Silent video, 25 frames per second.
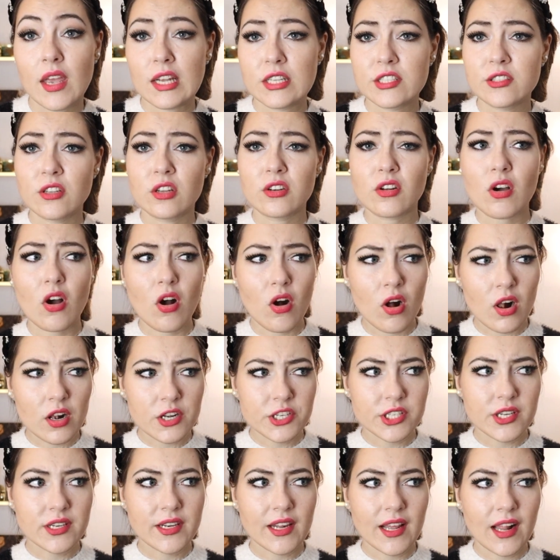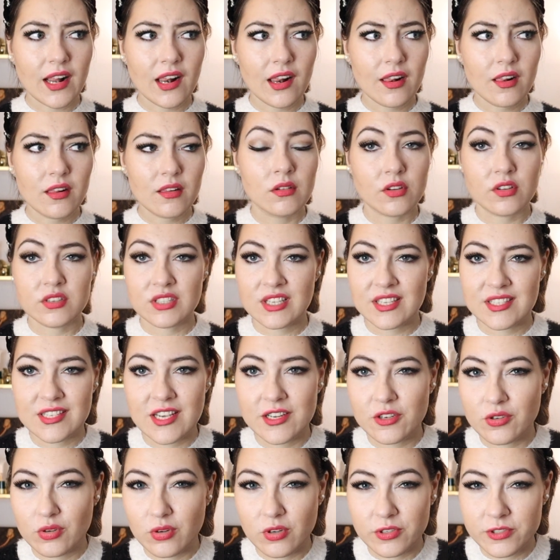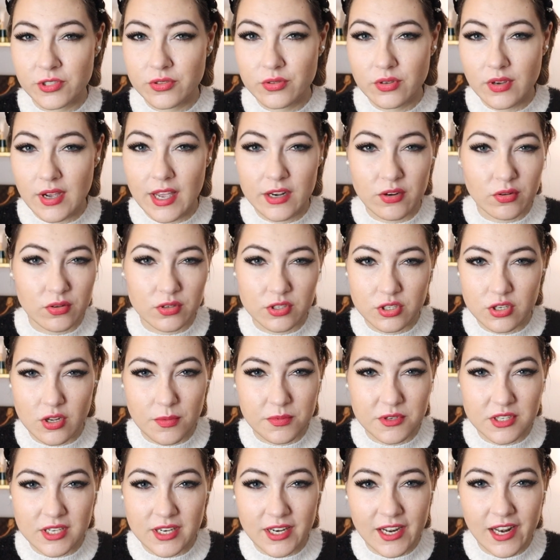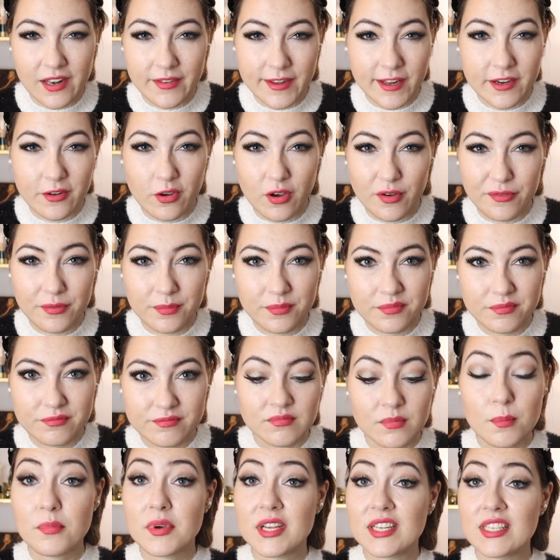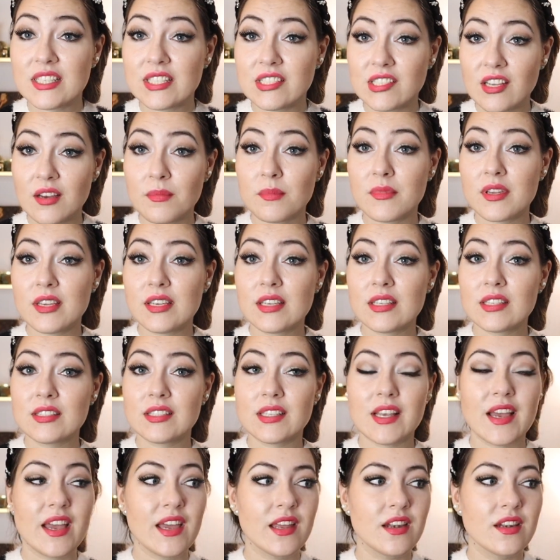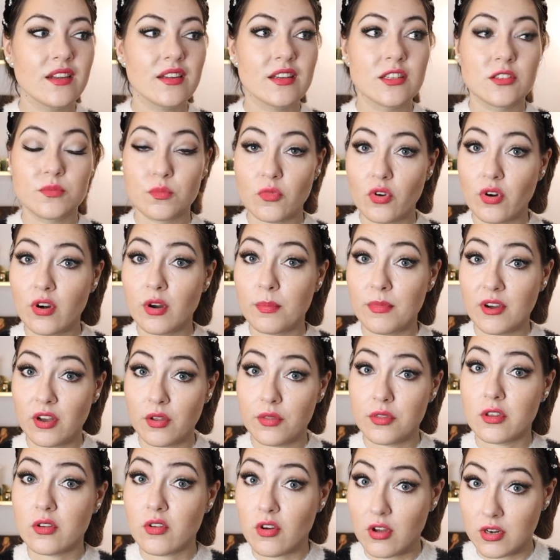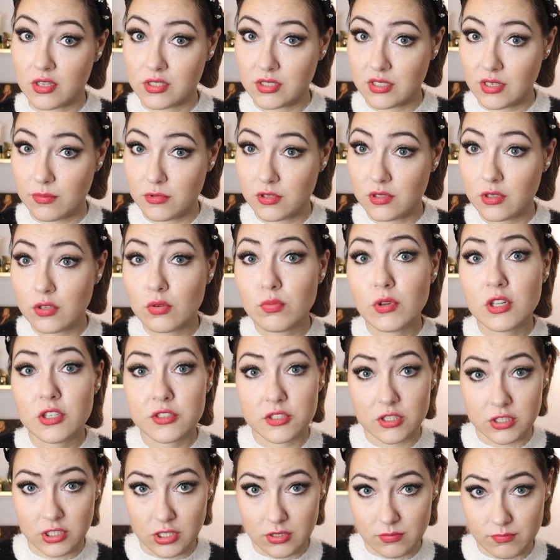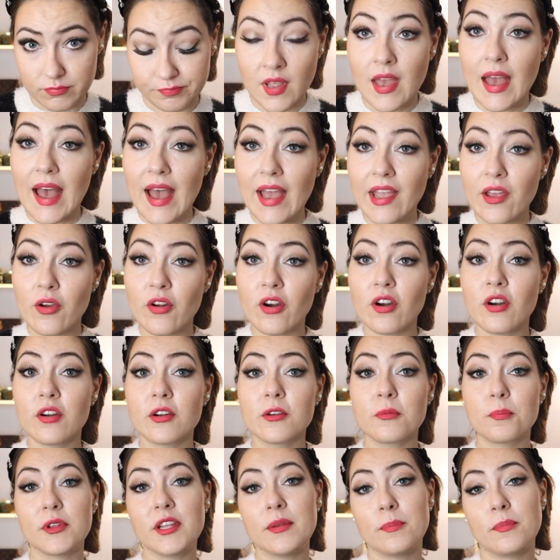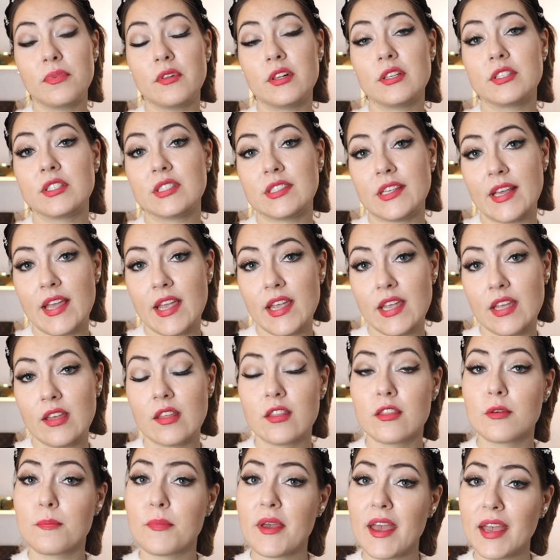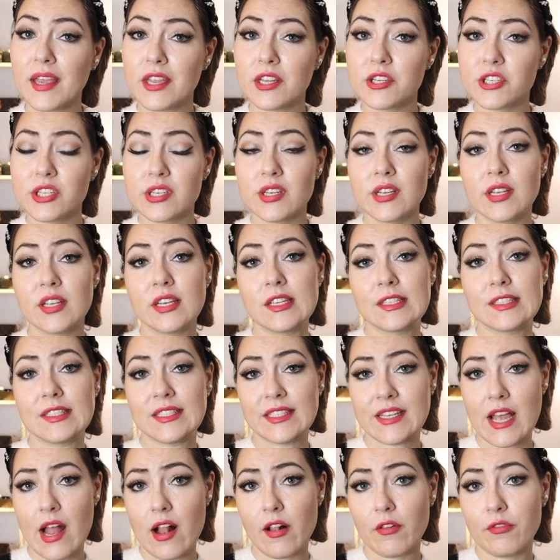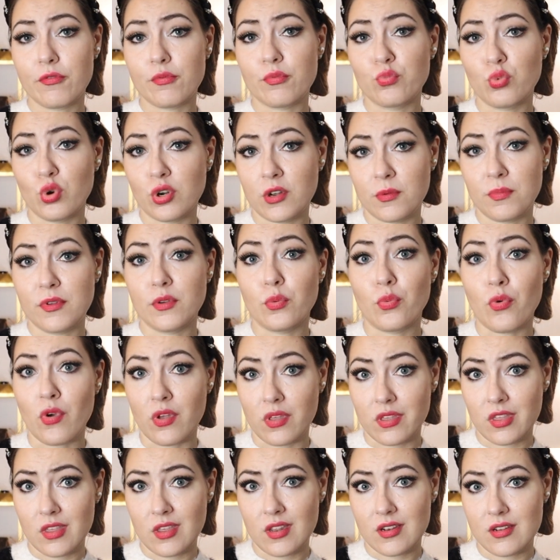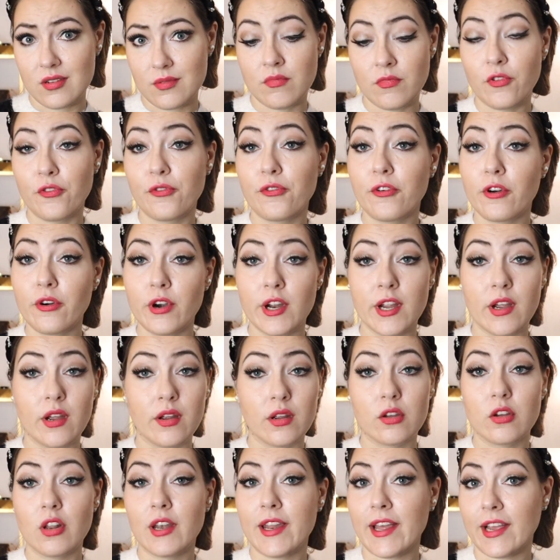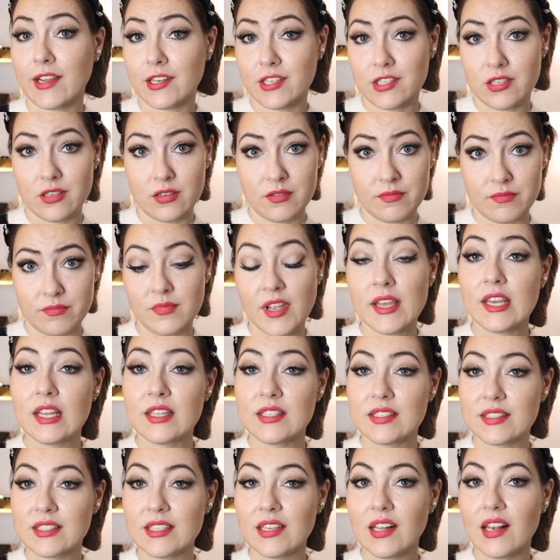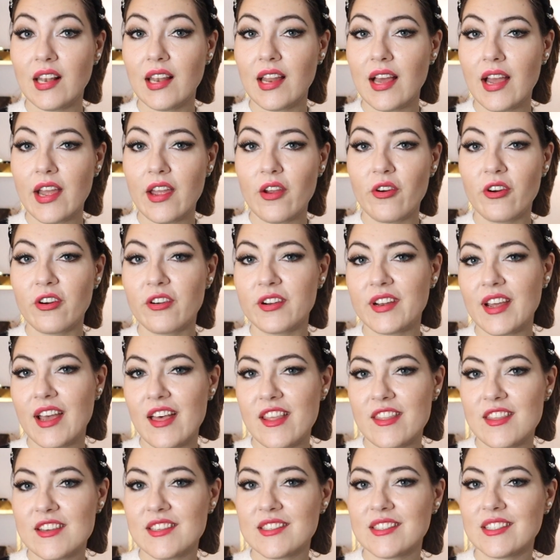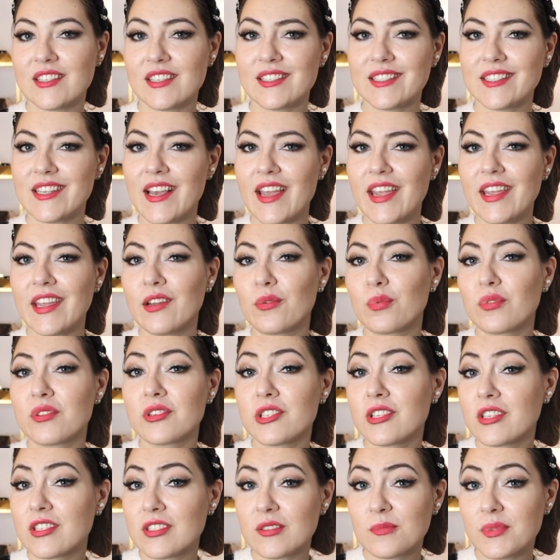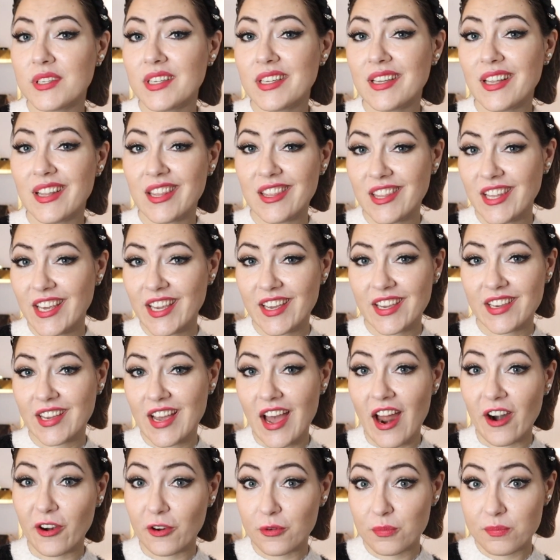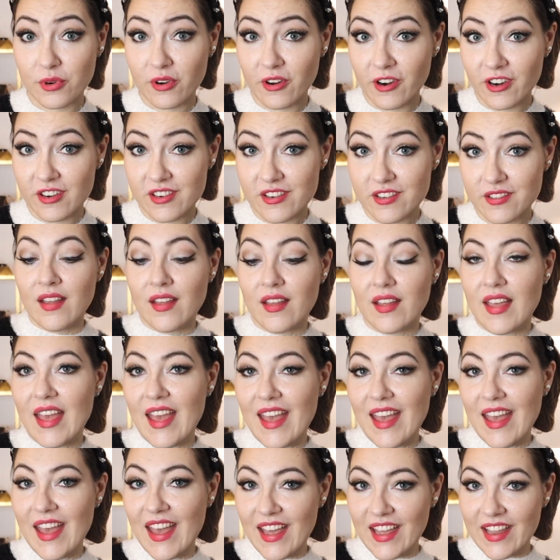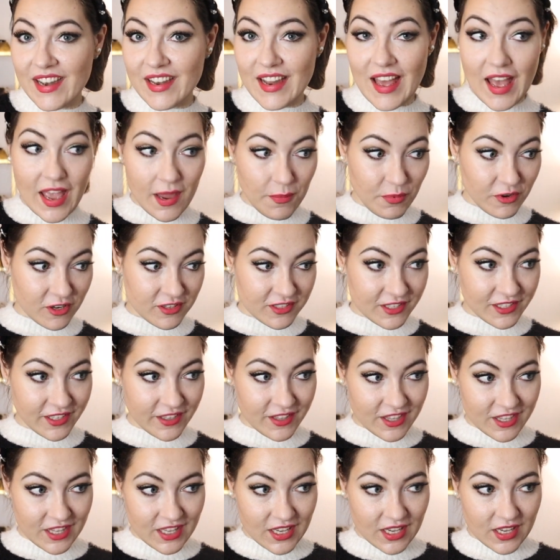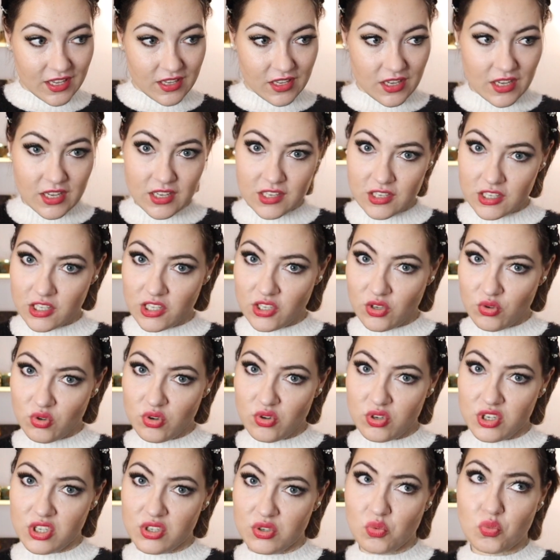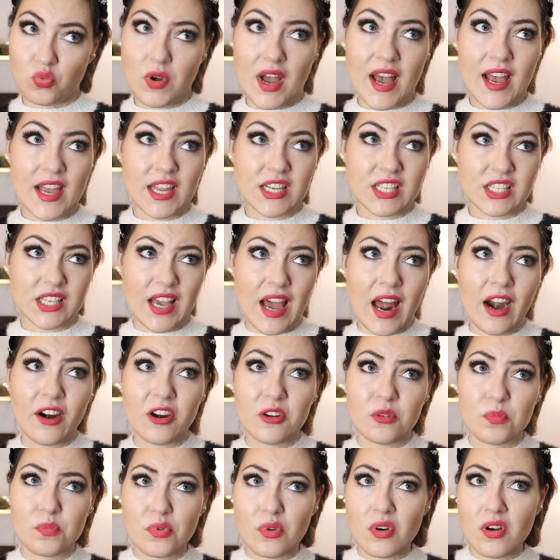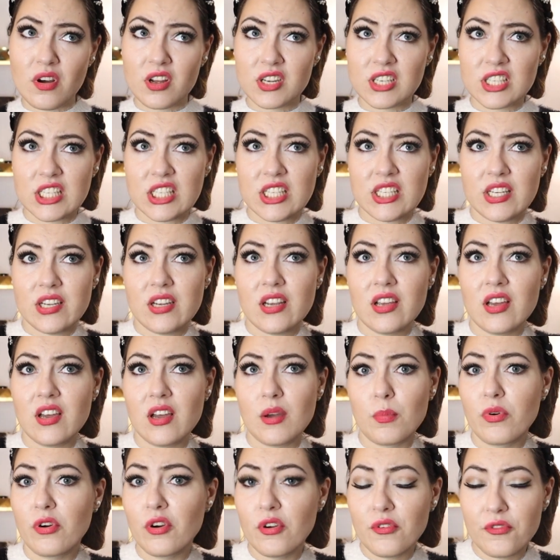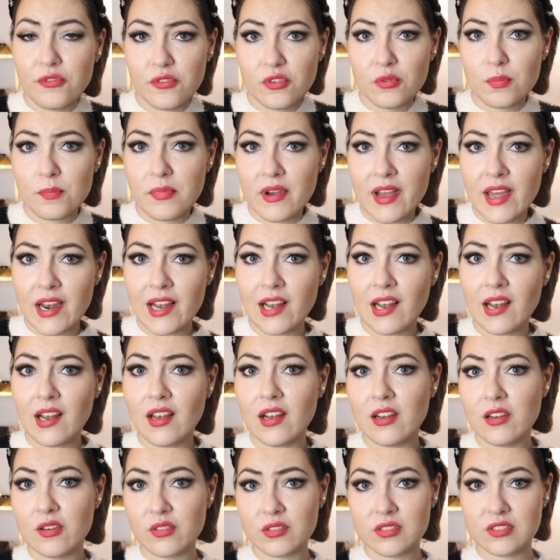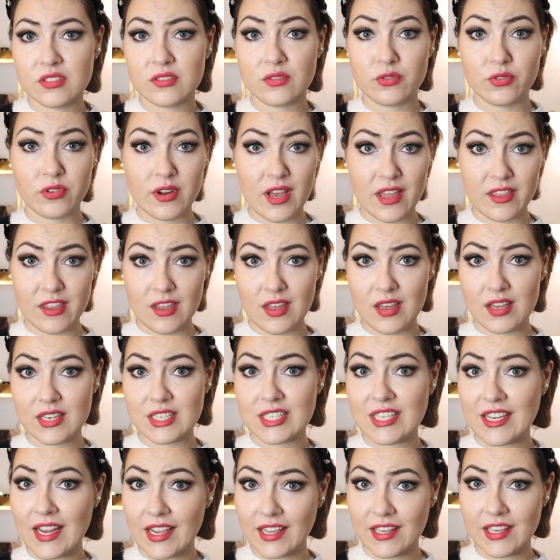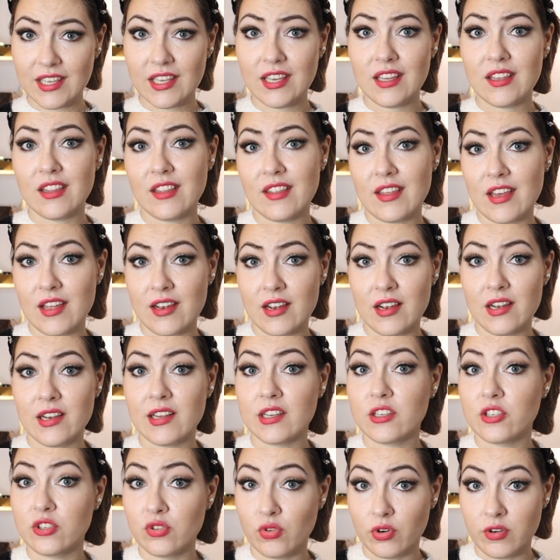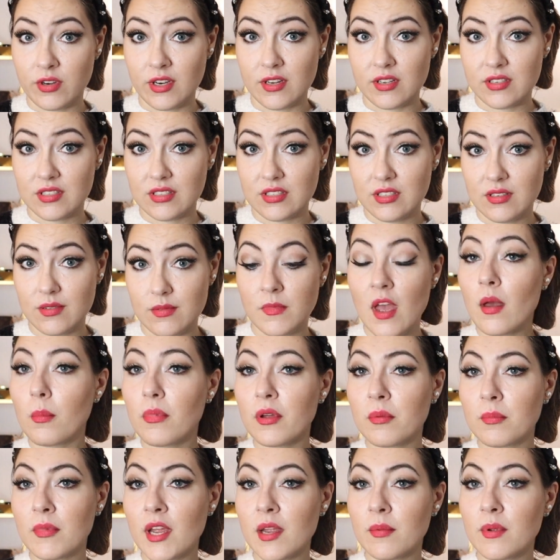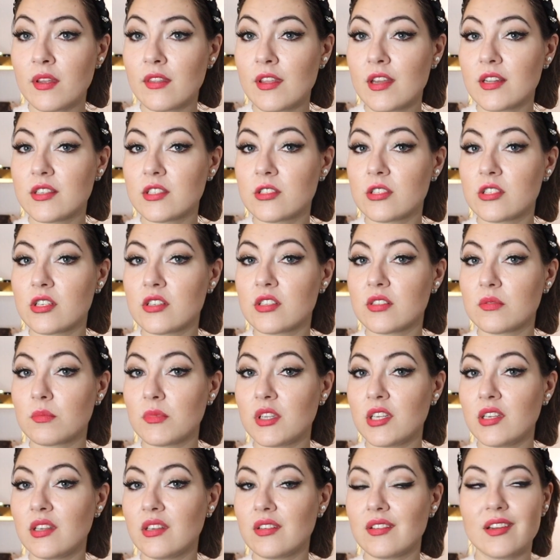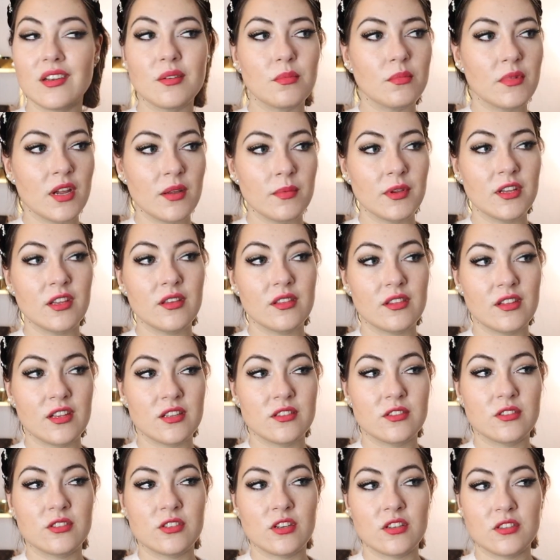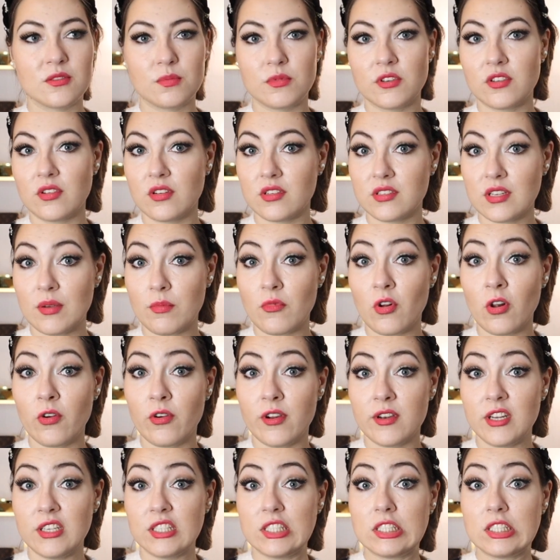It's not all Chanel, because as I told you, I don't shop Chanel that often. But some is, and it's more about the concept. You will see. I heard people say the packaging itself would be worth it for a collector. Yet still I heard others say it would just be thick cardboard. And I personally think a huge white cardboard perfume bottle looks rather tacky than luxurious. But maybe that's just me, and maybe that's just because I'm already